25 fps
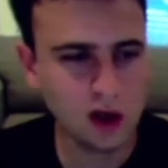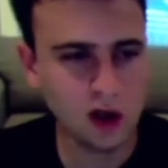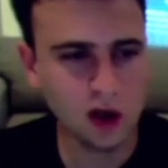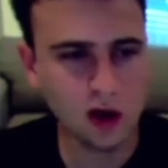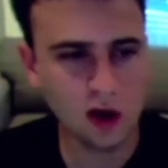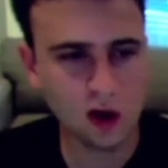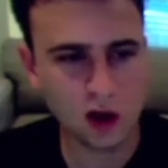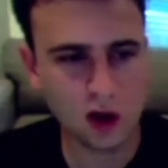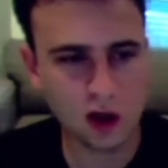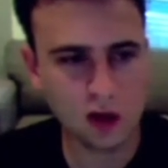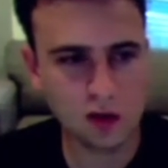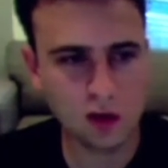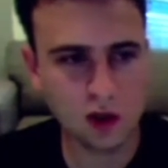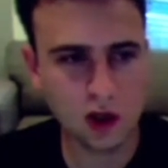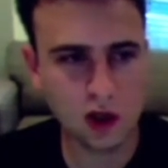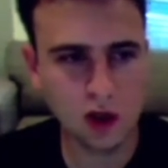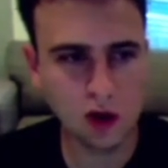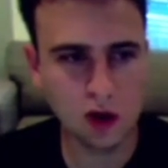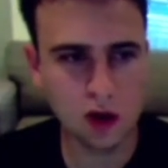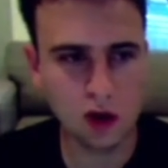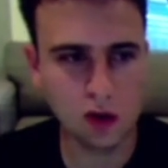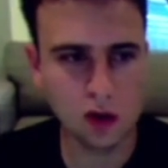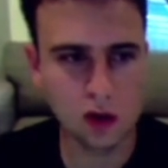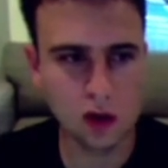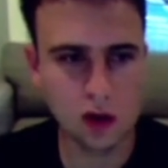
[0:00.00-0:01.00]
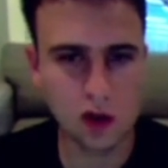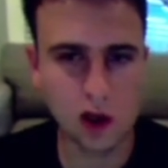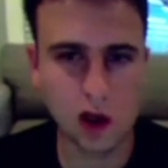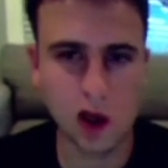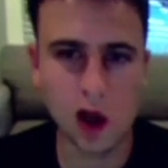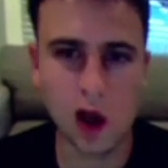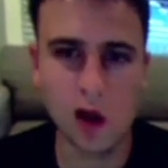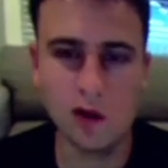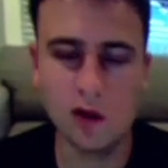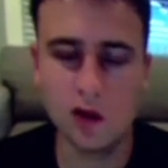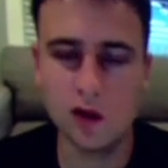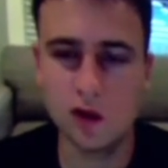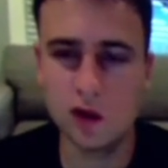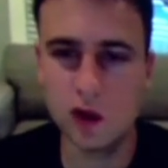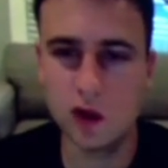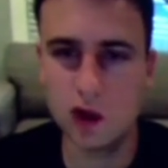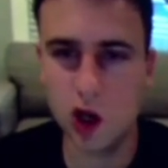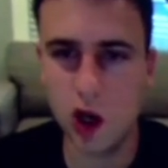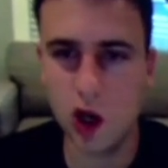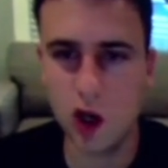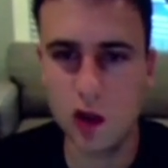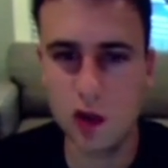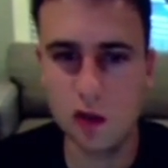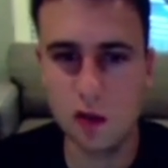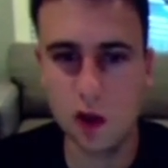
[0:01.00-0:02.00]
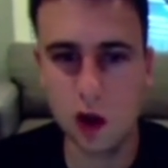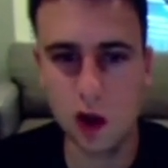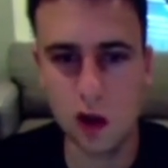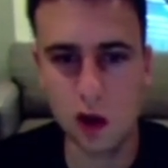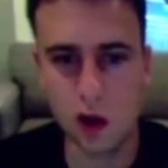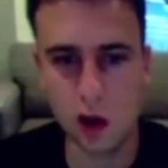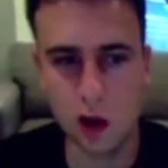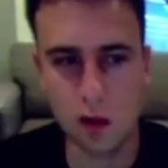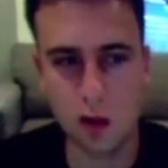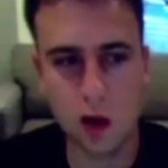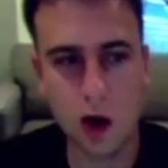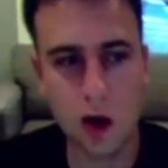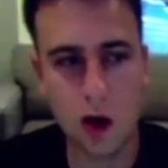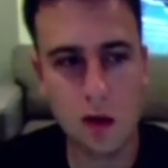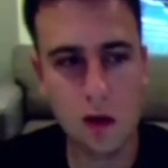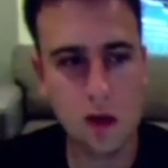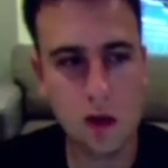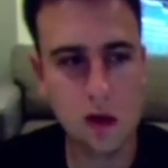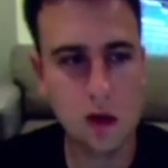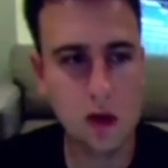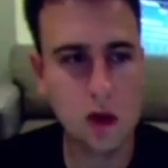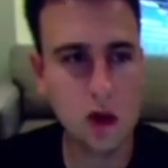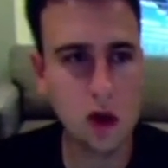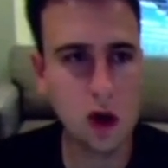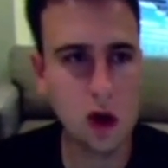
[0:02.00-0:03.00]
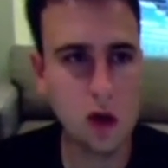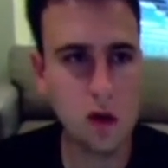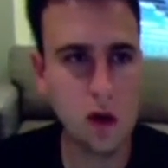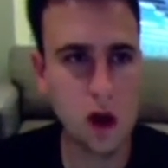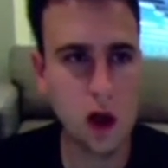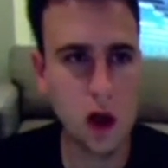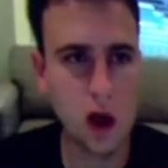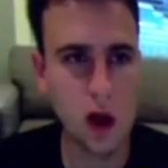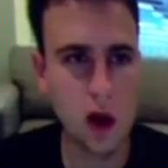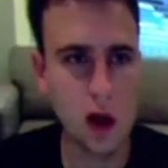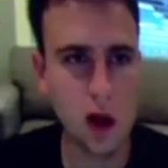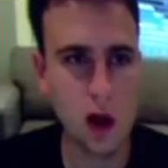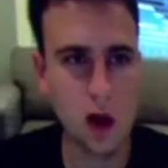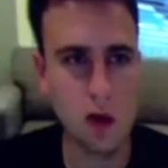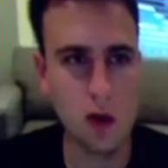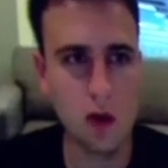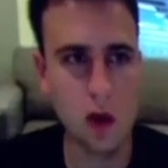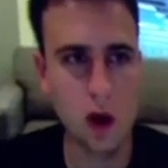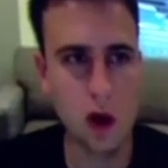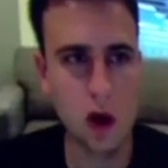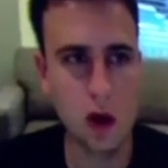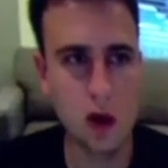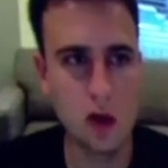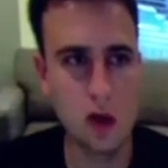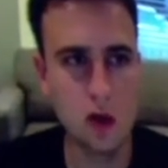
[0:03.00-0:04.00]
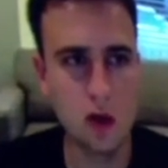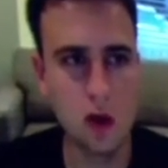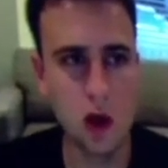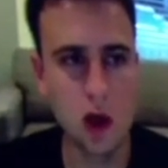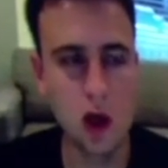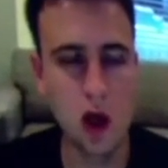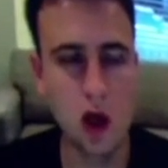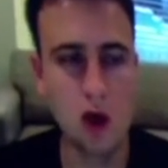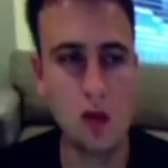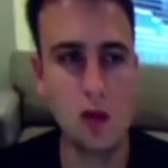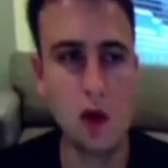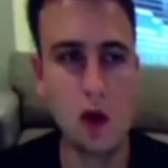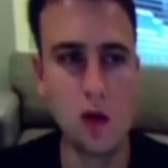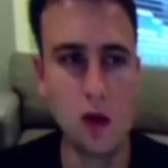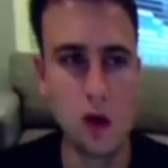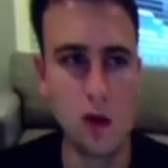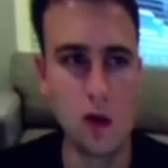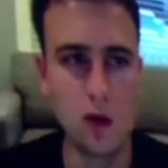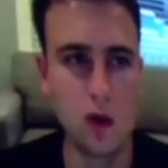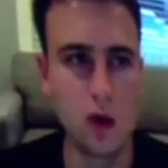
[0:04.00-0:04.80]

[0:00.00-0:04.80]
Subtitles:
And we always like have different chats about like the problems we're solving and like where we kind of moving